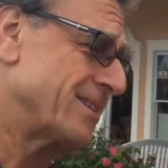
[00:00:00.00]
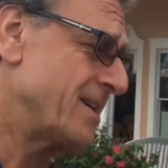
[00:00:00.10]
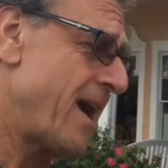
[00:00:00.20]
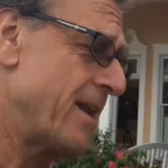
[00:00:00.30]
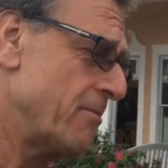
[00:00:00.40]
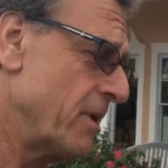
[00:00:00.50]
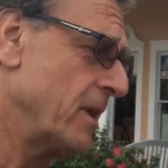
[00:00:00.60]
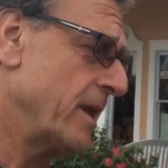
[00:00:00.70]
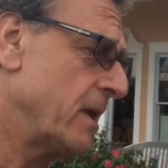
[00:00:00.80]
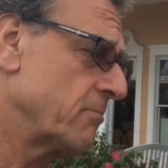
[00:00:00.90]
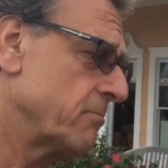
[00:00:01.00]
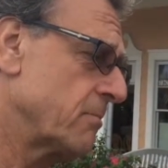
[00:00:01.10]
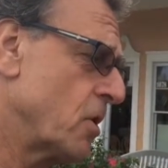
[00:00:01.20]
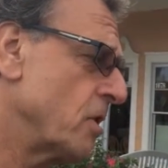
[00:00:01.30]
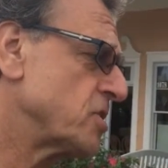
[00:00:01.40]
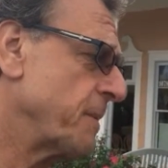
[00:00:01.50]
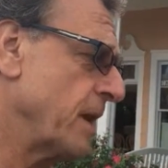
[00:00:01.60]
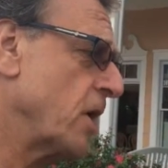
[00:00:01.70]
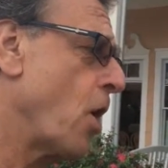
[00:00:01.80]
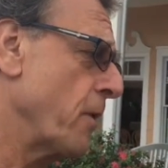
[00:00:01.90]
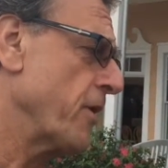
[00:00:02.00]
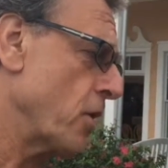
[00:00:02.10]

to say it, it really hurts me to go with